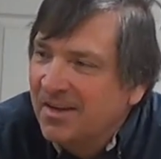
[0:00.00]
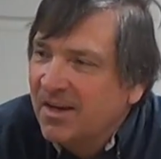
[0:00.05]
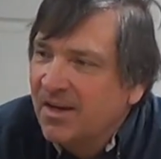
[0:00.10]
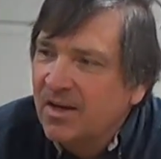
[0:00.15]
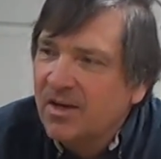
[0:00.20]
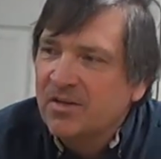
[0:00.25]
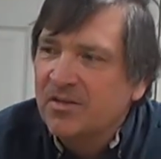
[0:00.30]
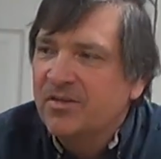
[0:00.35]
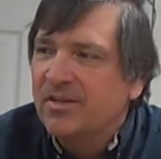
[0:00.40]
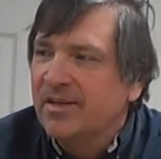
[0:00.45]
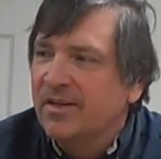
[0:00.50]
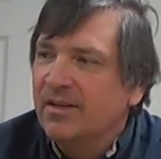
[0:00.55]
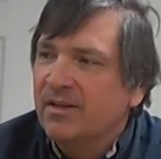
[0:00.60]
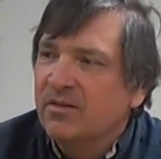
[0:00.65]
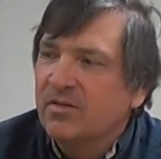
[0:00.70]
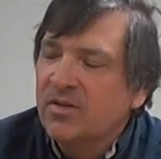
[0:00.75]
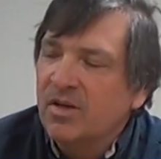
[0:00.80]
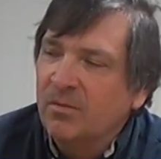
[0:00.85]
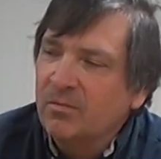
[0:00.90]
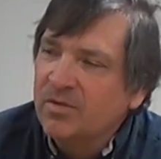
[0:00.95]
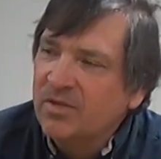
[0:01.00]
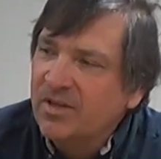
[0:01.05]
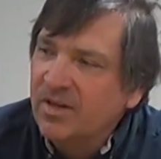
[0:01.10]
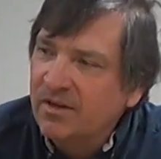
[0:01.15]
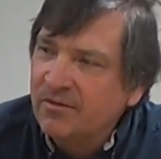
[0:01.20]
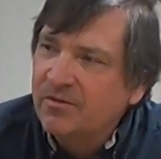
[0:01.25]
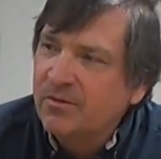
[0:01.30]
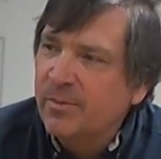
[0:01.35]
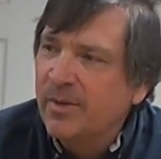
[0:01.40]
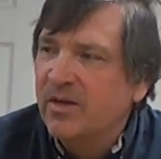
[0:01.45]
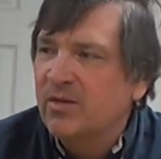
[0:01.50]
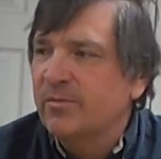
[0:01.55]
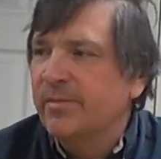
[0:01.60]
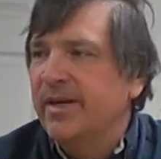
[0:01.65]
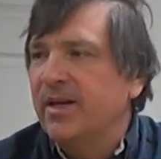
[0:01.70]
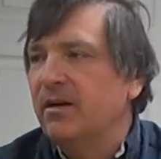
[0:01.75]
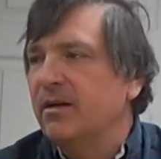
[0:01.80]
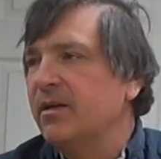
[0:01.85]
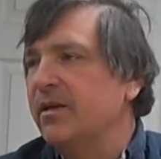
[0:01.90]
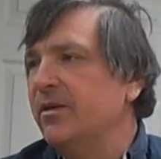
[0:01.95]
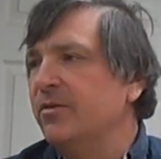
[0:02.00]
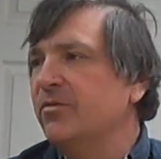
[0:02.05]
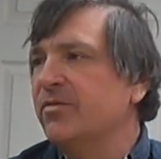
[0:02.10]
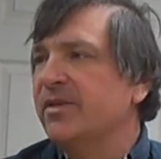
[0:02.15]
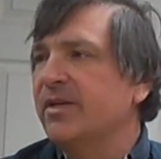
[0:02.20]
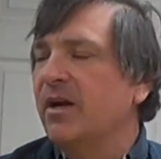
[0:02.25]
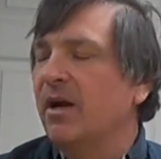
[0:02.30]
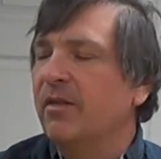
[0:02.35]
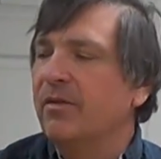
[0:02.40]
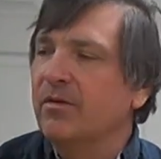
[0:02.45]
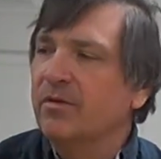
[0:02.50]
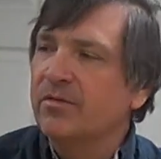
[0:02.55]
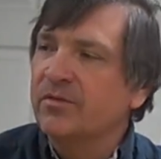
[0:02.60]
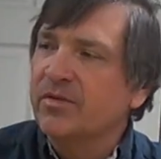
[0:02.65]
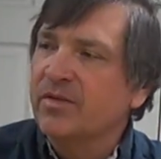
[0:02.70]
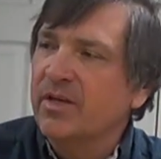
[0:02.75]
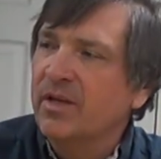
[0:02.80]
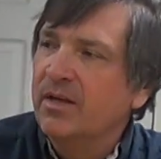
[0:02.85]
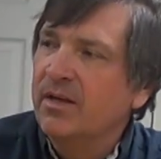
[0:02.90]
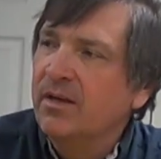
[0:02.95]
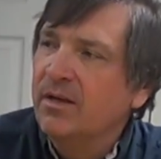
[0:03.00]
Because some stuff smells better to use than others.